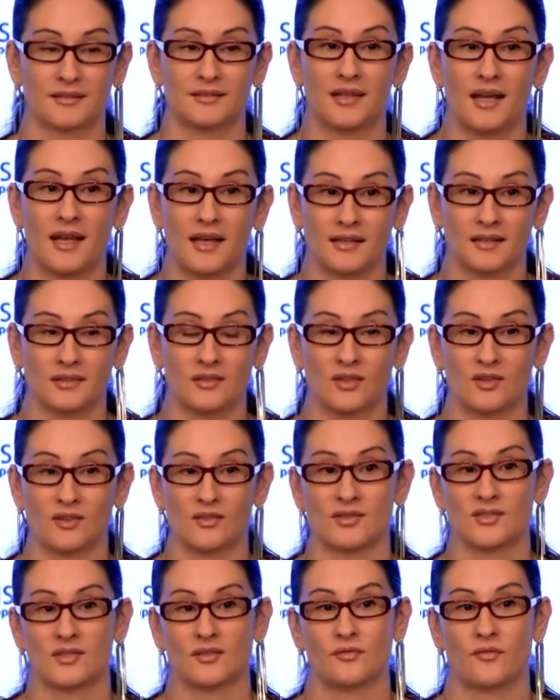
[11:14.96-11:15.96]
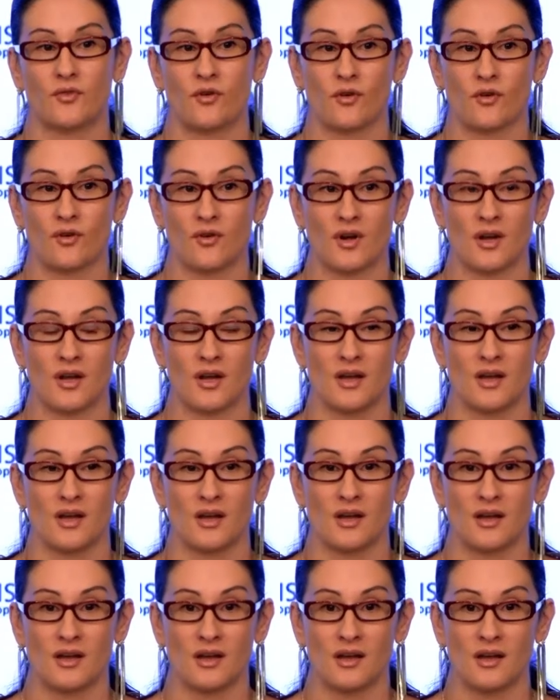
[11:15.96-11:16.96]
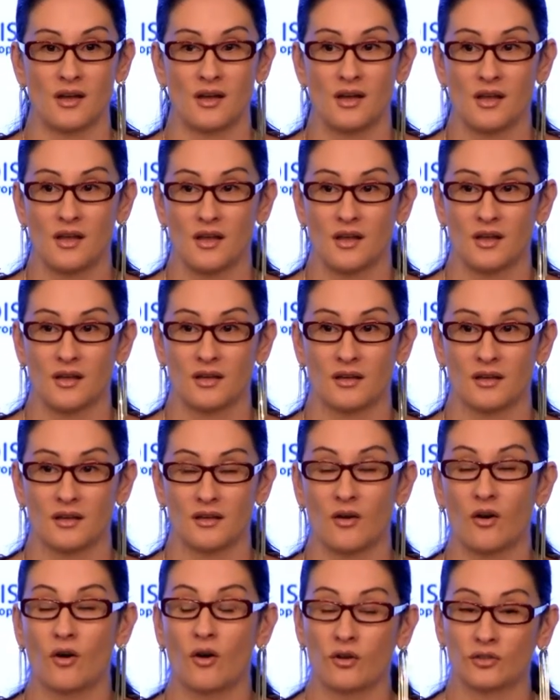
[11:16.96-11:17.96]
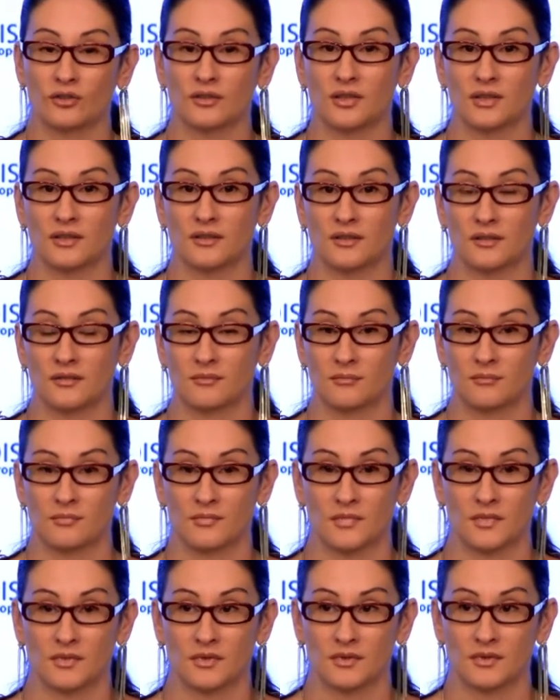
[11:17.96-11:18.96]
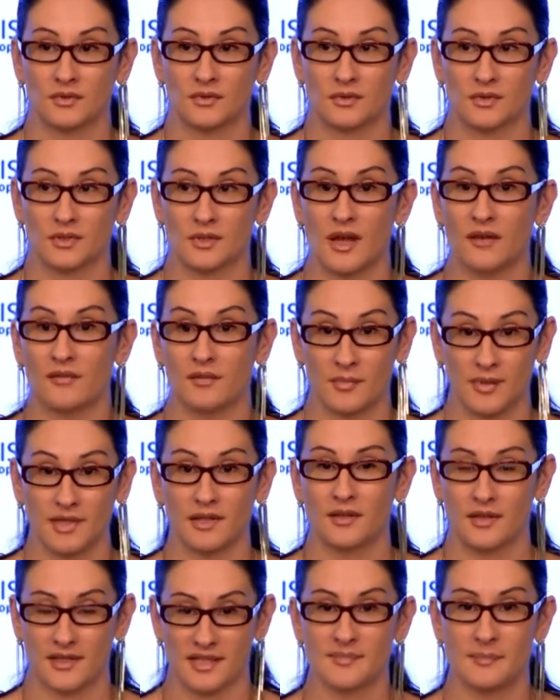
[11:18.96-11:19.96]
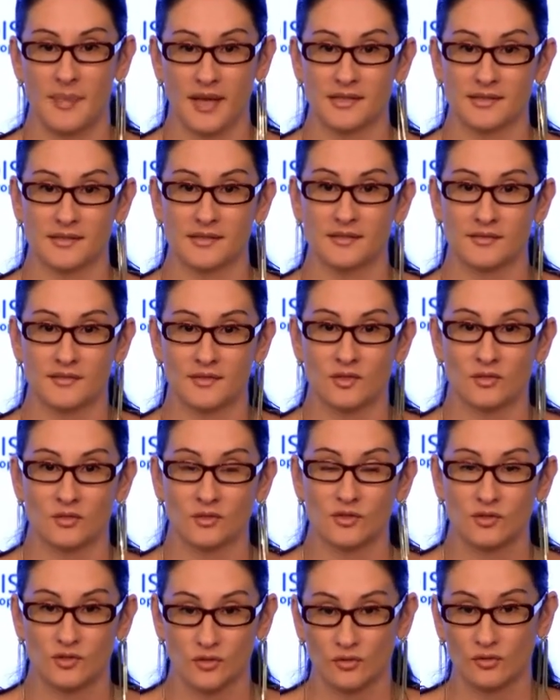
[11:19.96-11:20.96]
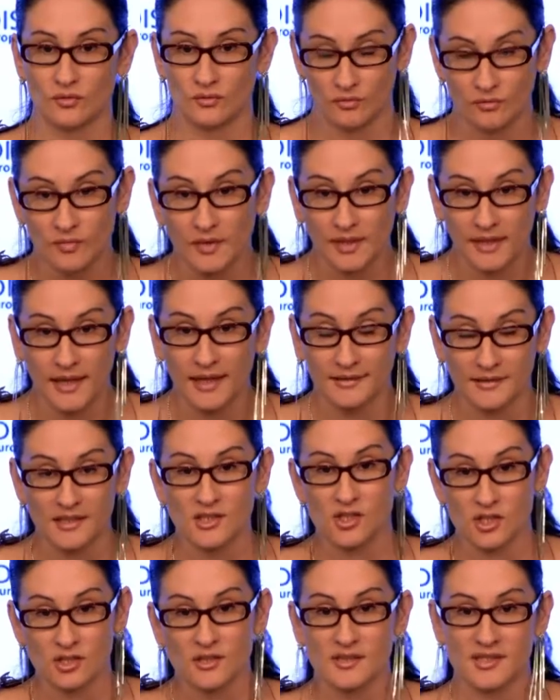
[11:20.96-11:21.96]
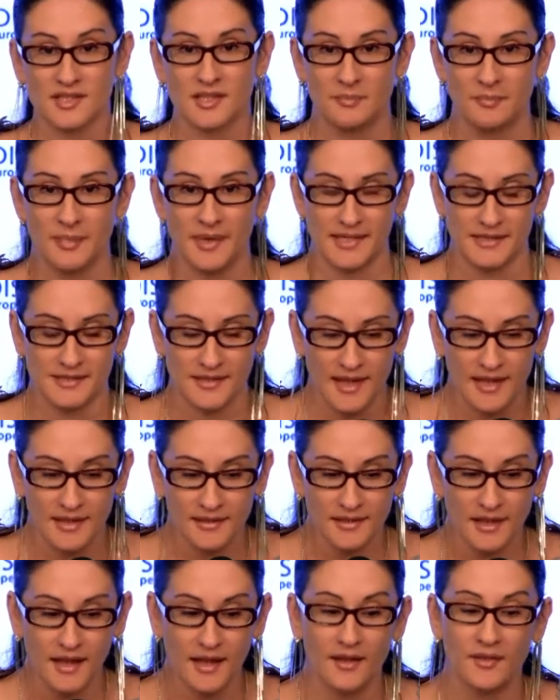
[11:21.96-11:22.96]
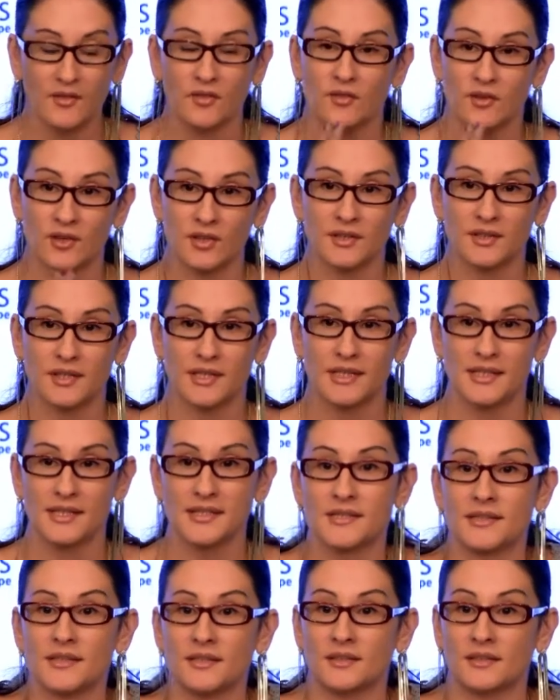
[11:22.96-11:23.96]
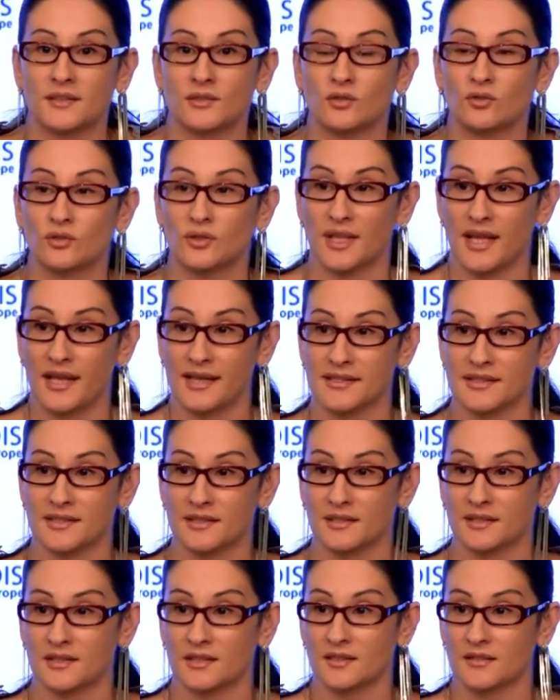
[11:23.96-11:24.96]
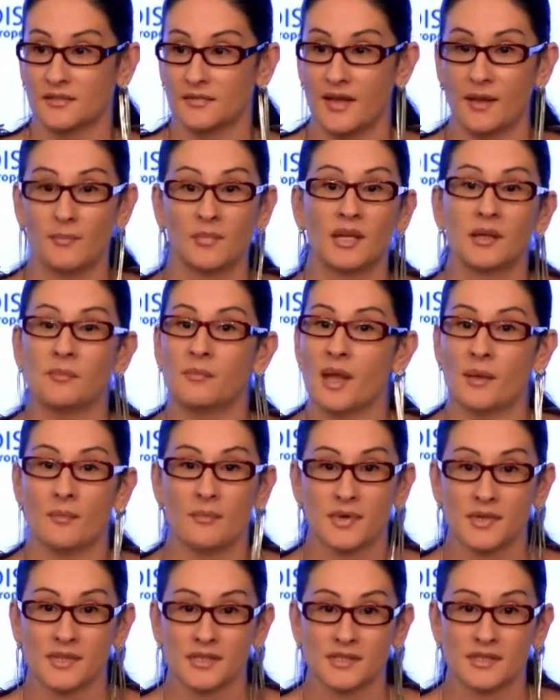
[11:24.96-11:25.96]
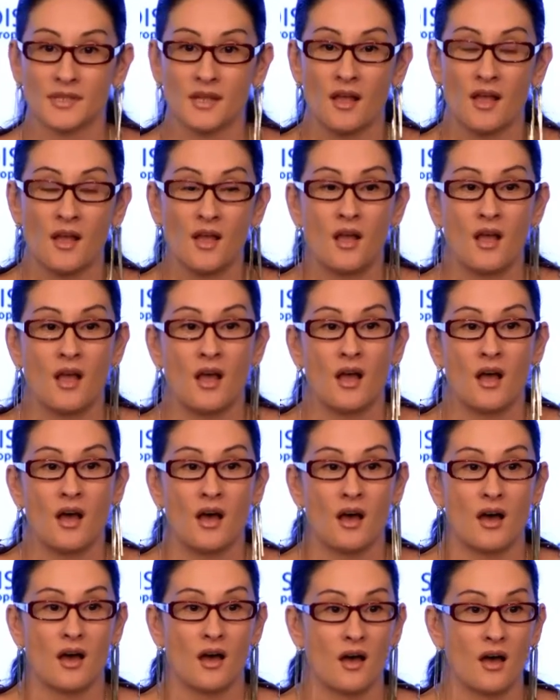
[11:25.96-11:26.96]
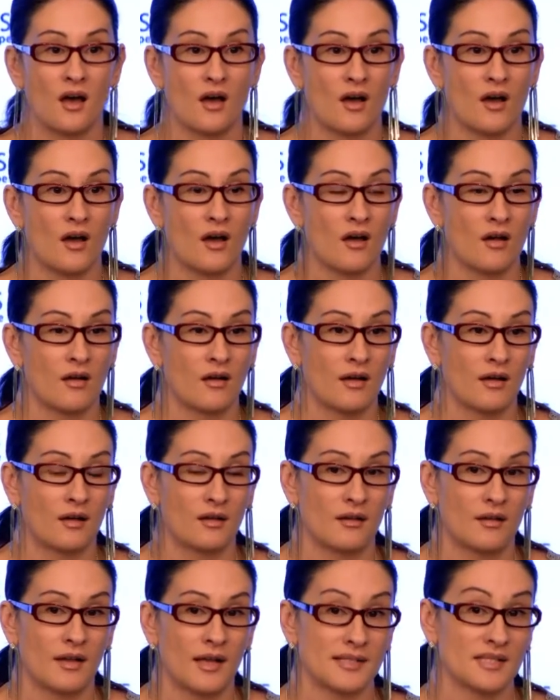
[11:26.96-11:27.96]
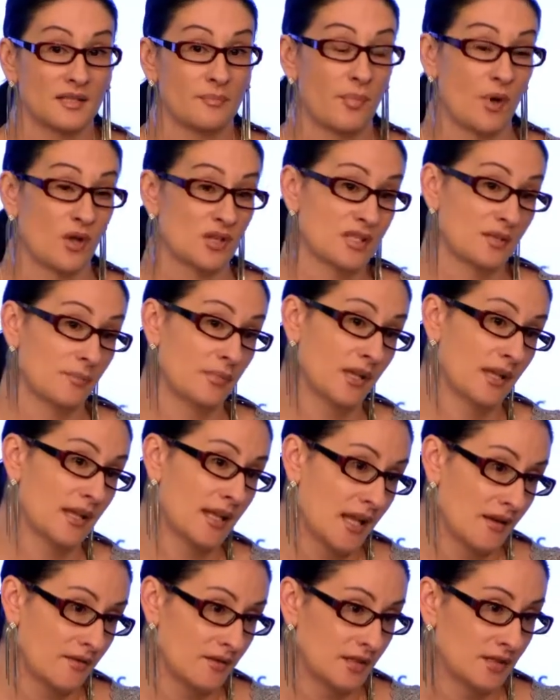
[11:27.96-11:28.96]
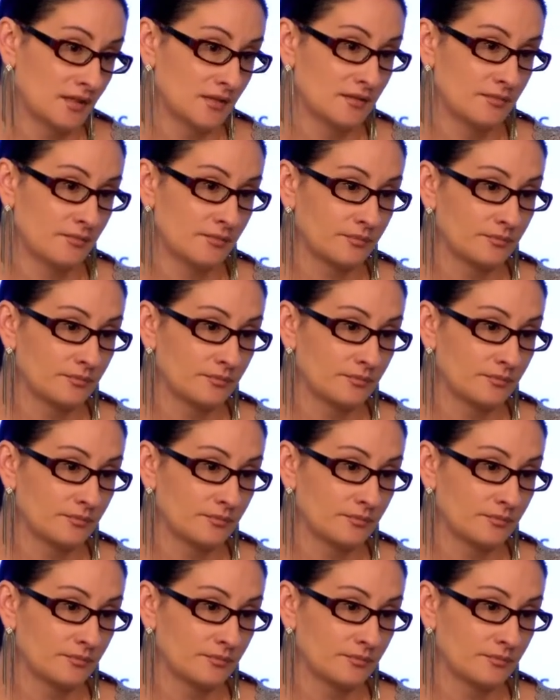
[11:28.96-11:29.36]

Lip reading: diagnosed for on the government expenses. So health insurance pays that. And third is to test family members as a possible carrier